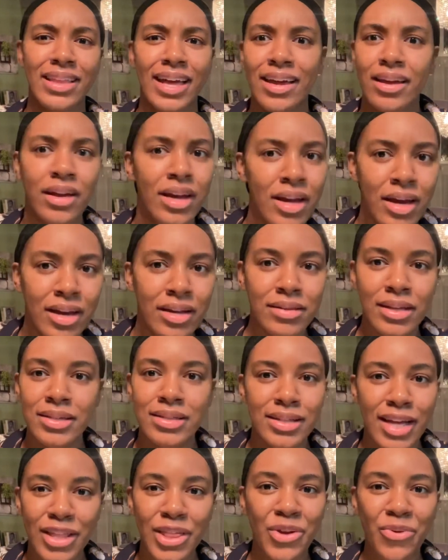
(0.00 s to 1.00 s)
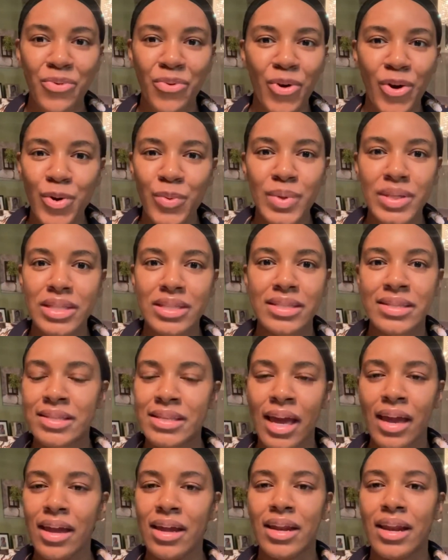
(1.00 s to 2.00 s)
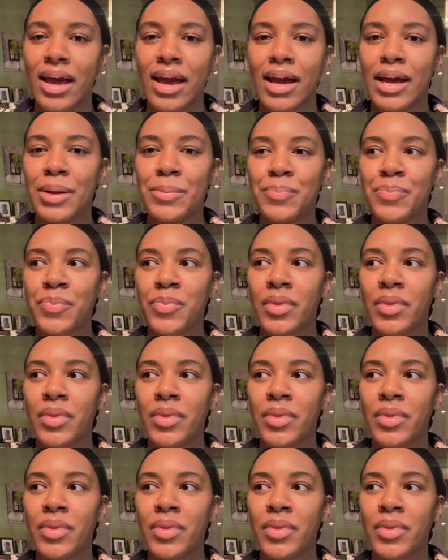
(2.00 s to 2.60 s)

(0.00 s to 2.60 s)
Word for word: Like, there's nothing wrong with saying that.